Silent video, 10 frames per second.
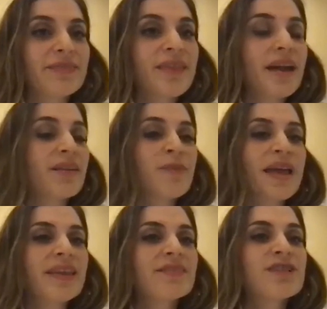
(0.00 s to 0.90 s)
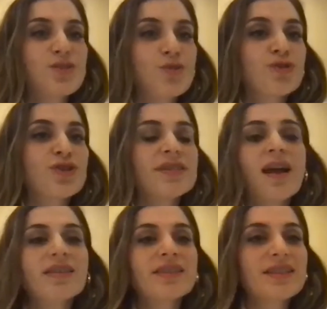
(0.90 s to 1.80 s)
There are many researches,
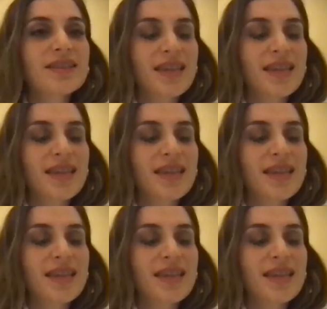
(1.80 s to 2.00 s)
articles,